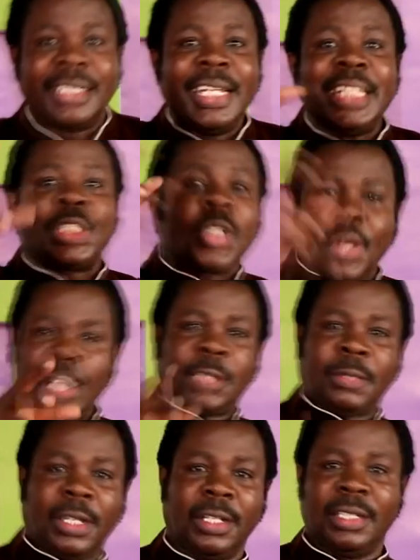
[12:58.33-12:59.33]
this
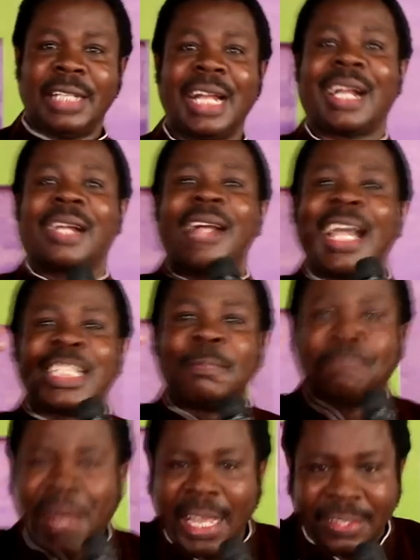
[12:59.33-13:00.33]
gospel that
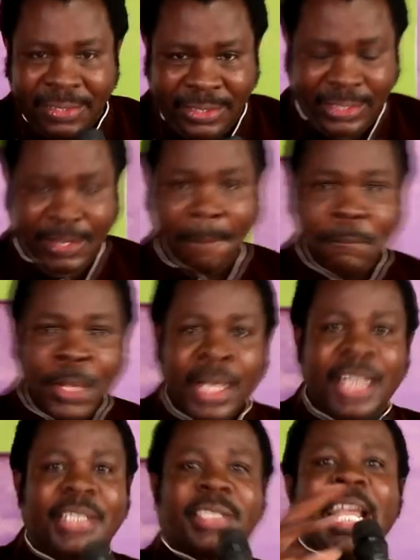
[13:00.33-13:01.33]
Christ birthed,
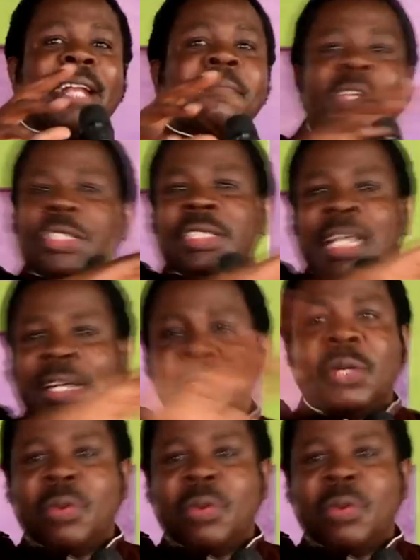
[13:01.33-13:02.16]
he sent missions around the